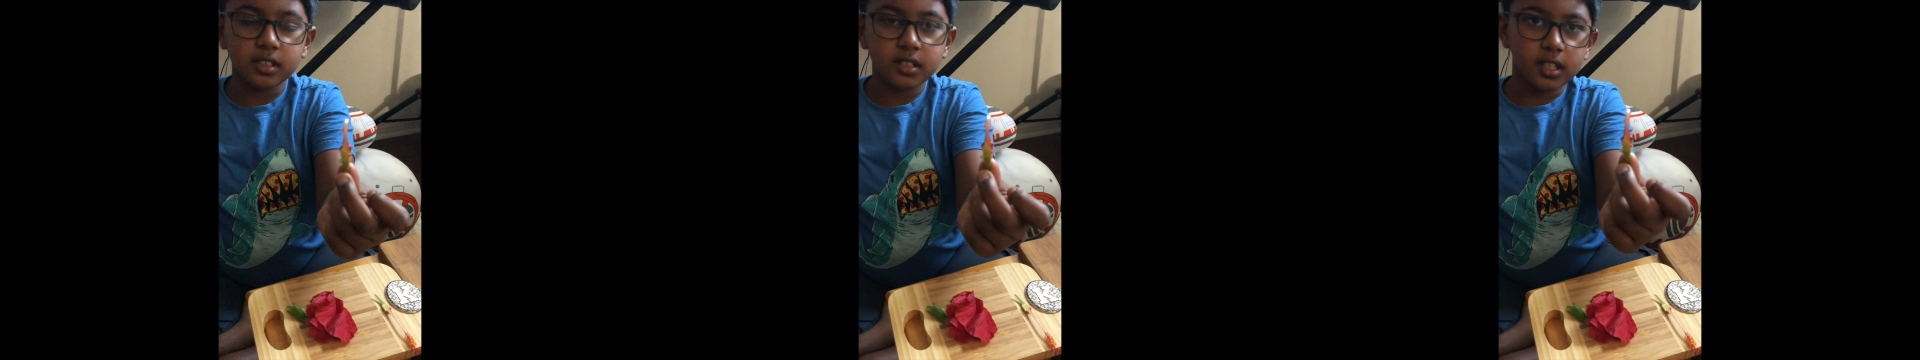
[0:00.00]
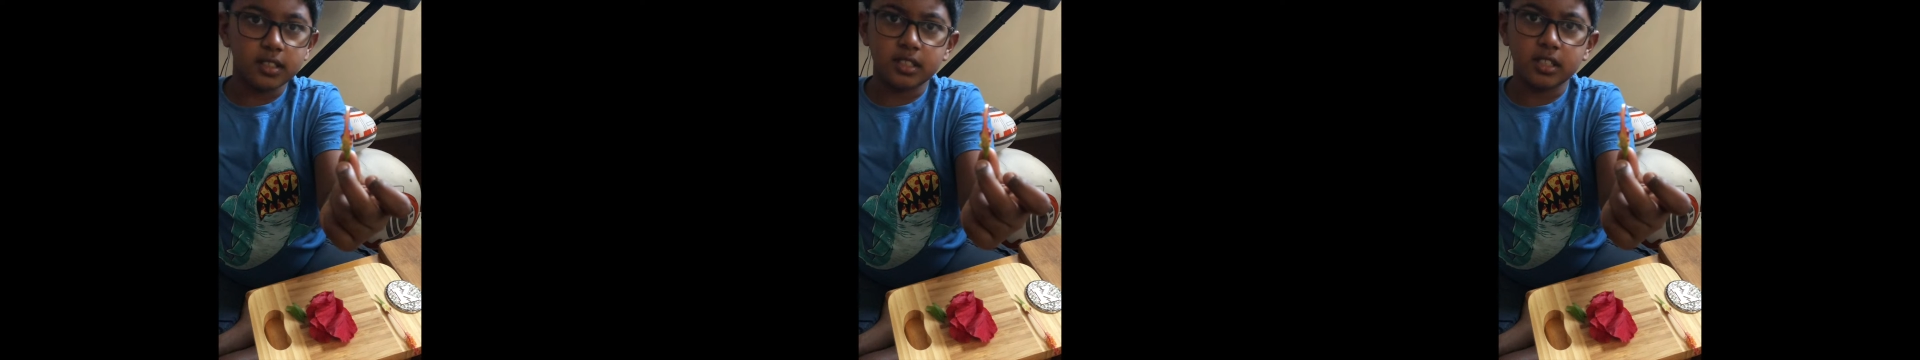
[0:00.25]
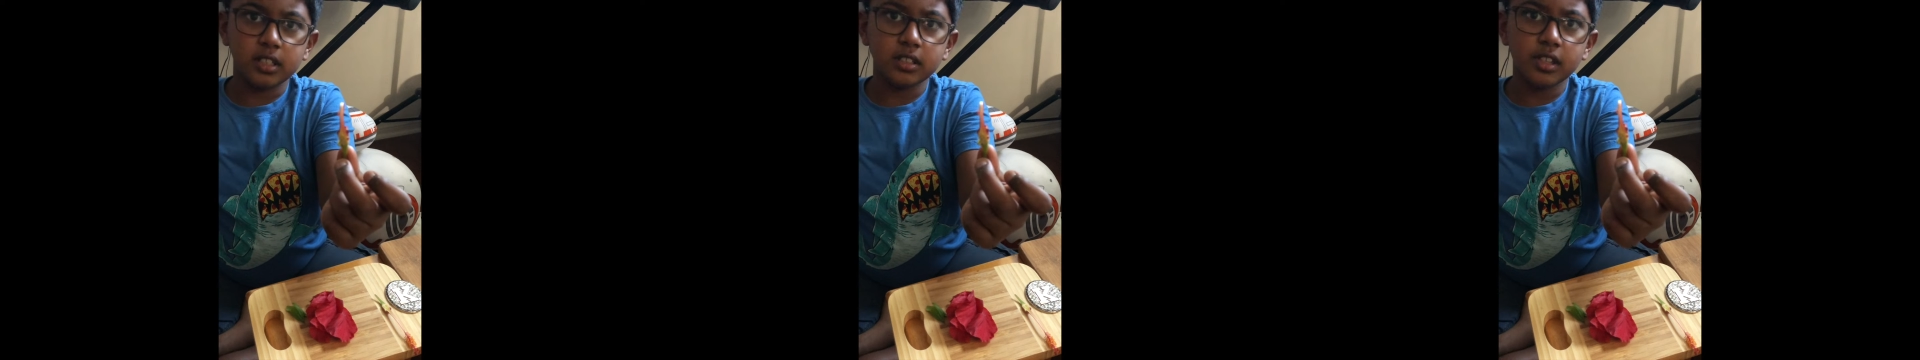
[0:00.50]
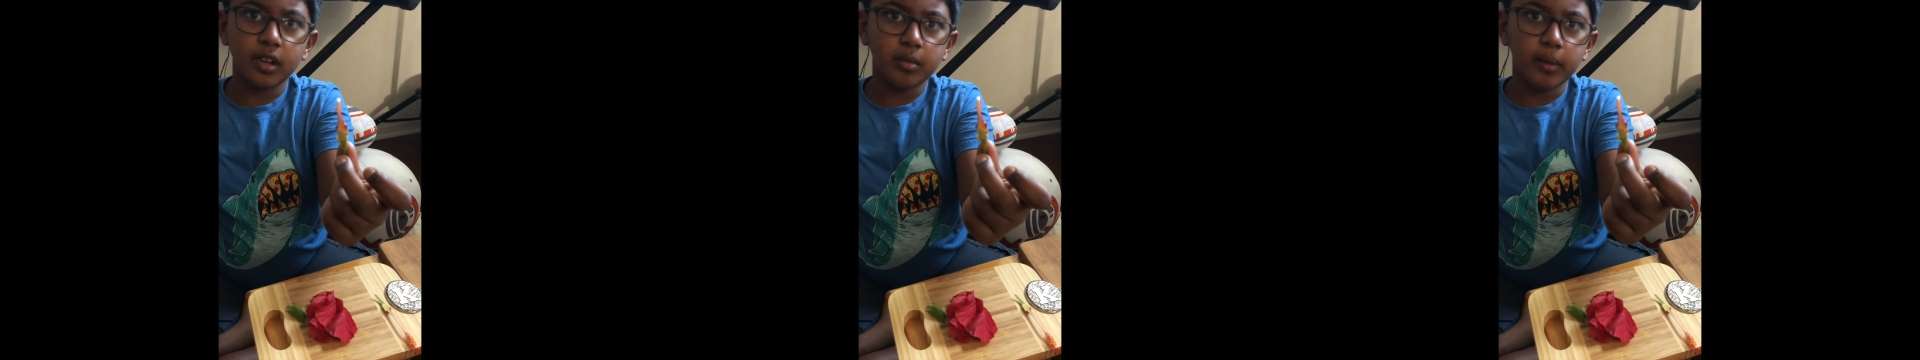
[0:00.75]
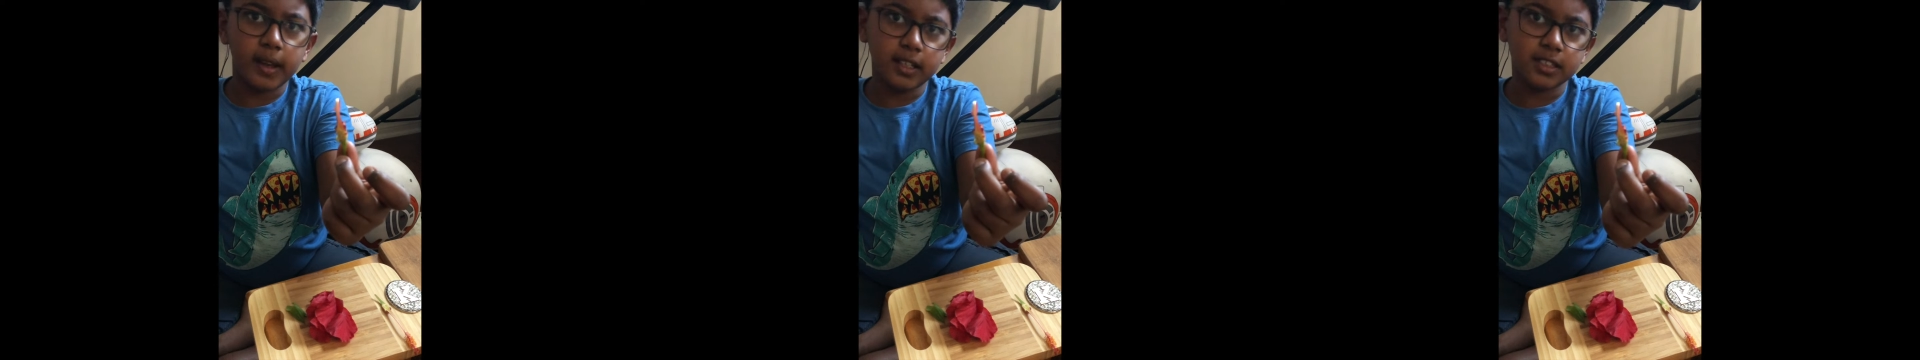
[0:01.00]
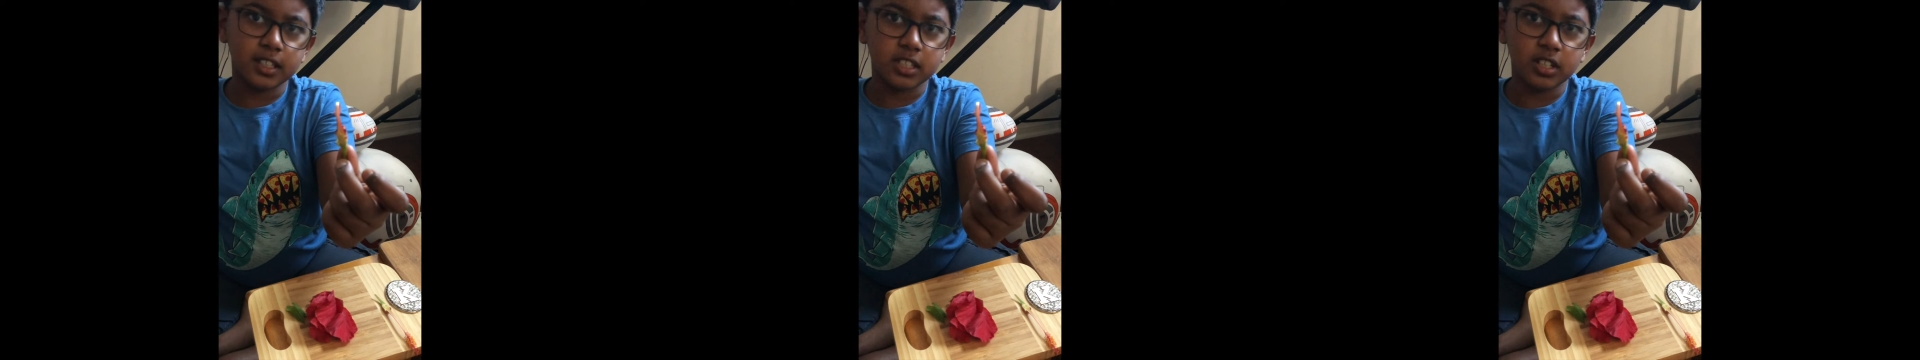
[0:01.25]
until they're ready
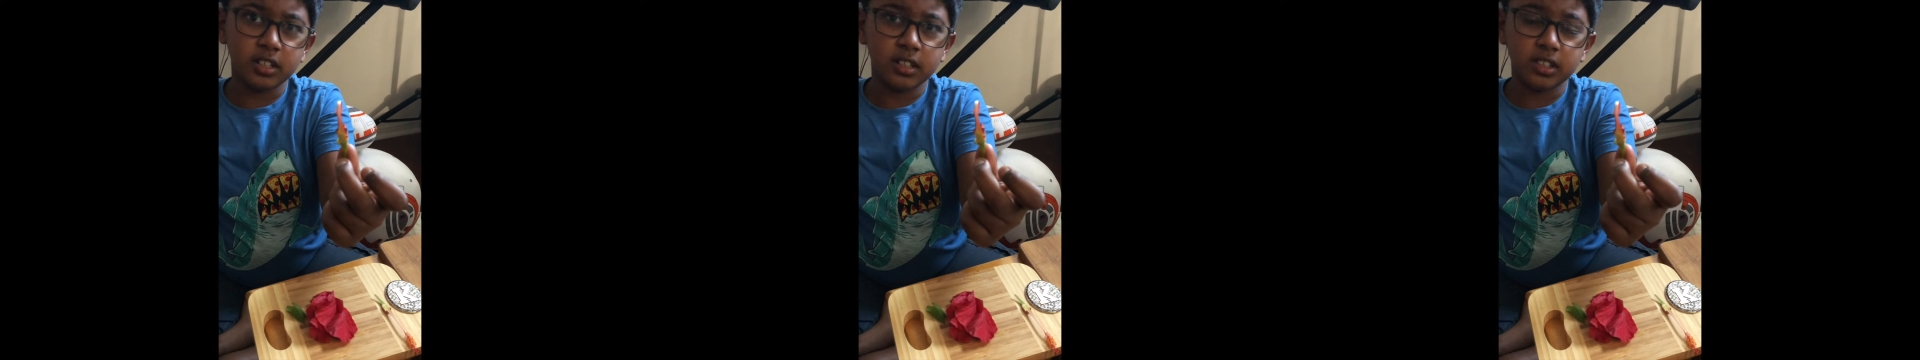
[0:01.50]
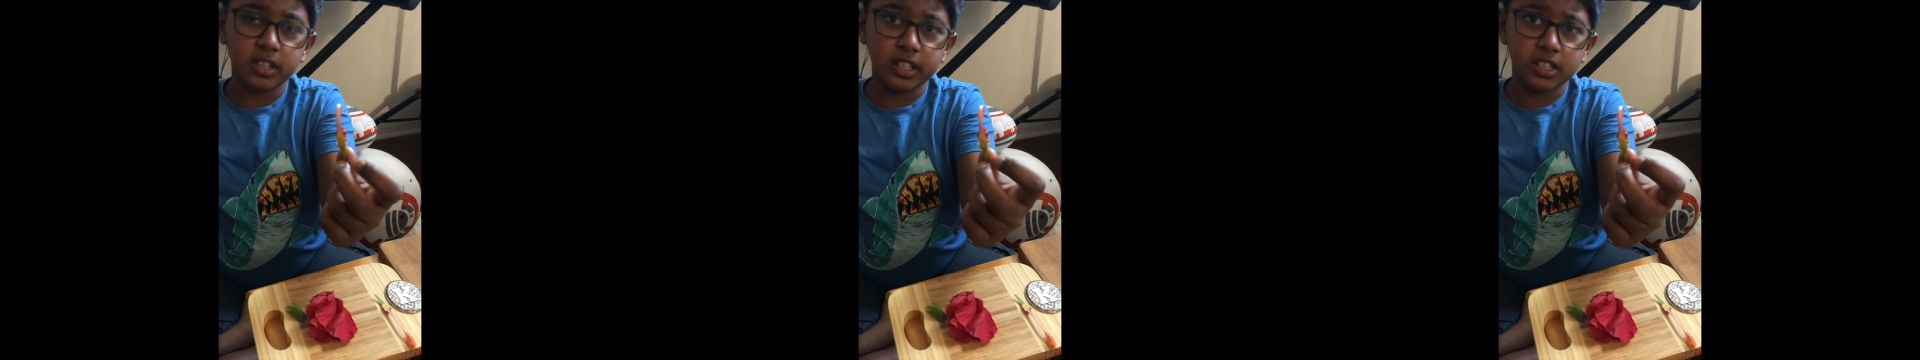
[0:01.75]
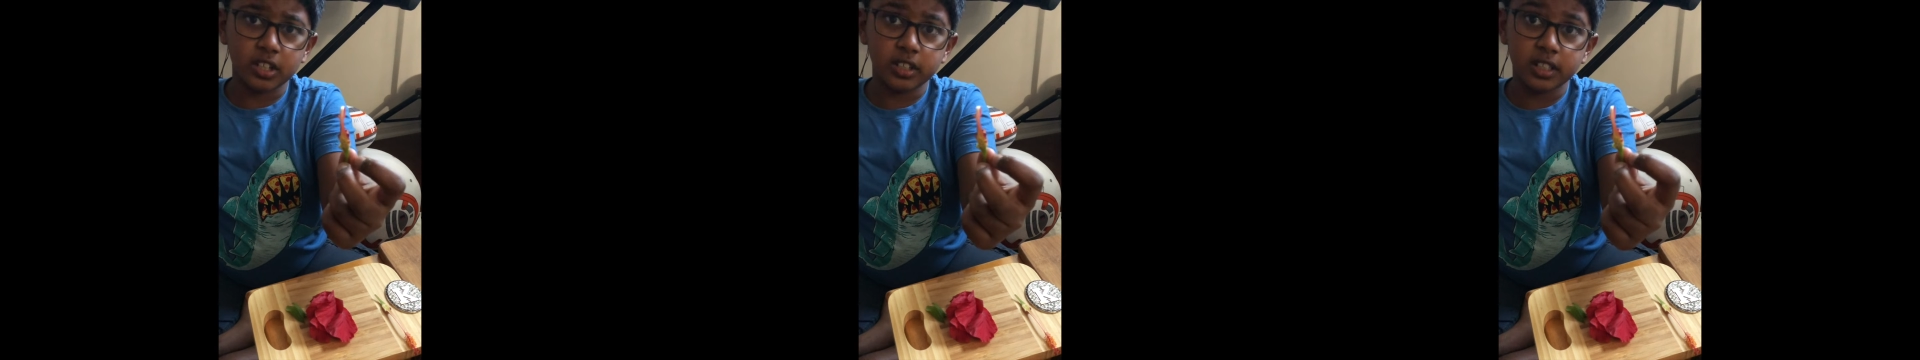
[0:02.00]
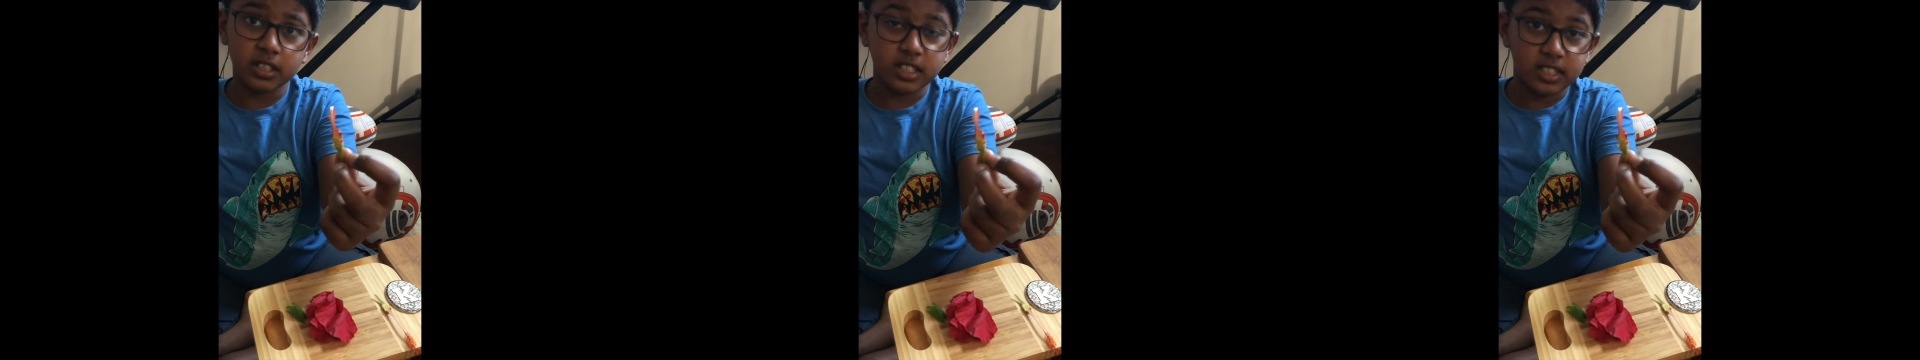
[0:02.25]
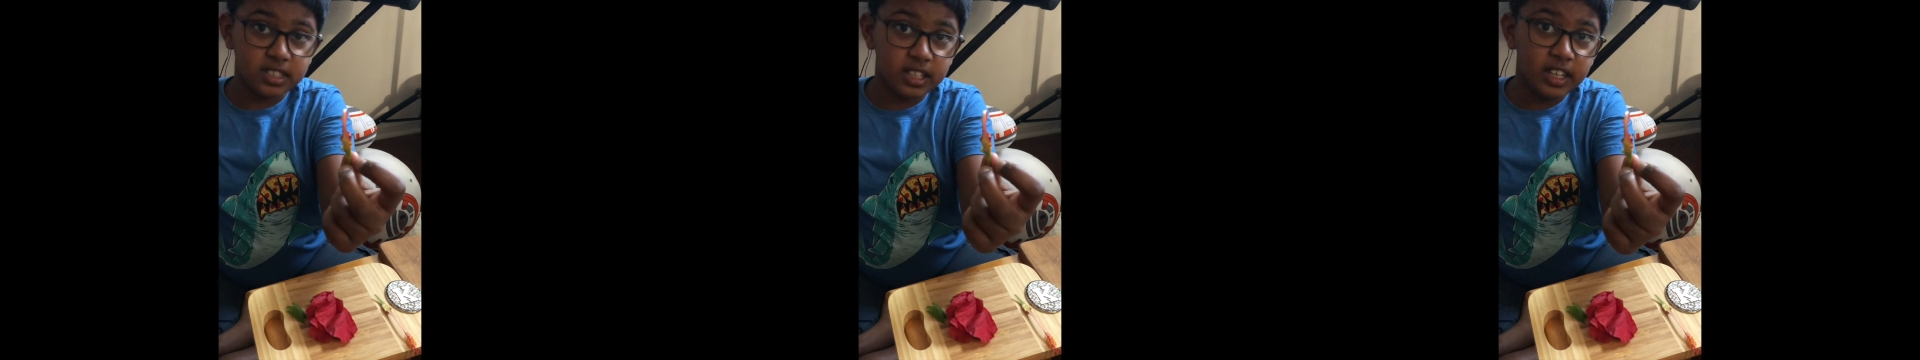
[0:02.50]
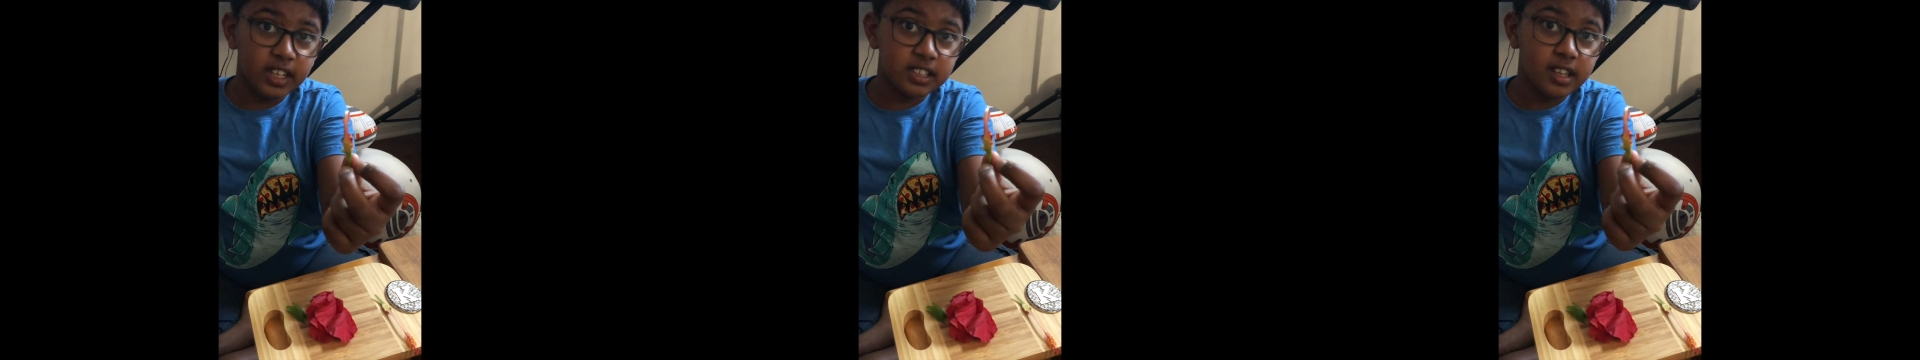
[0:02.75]
to turn into
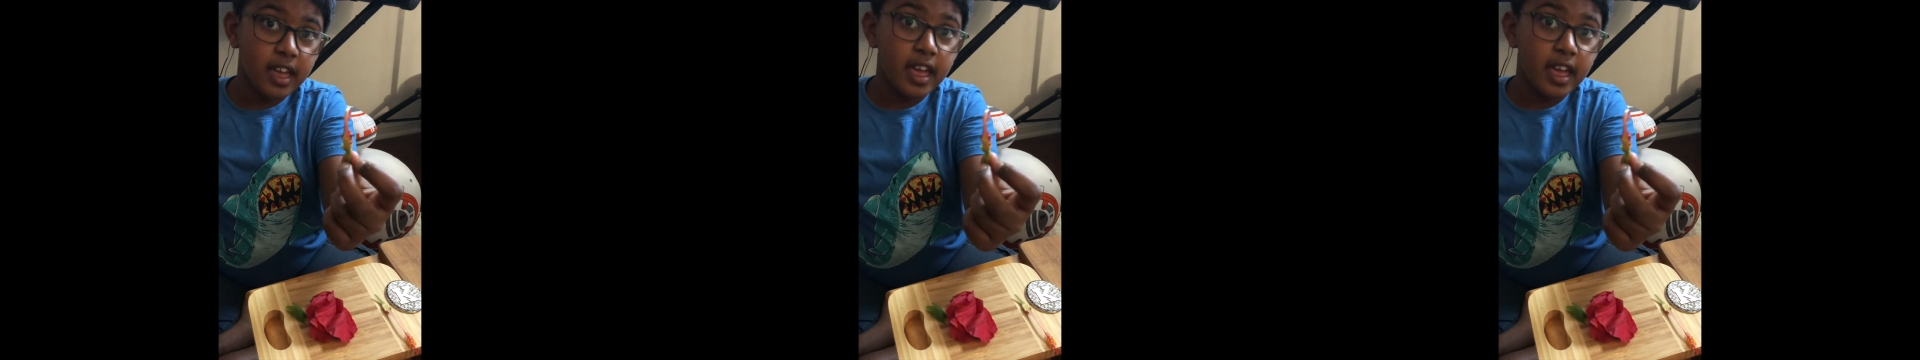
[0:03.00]
seeds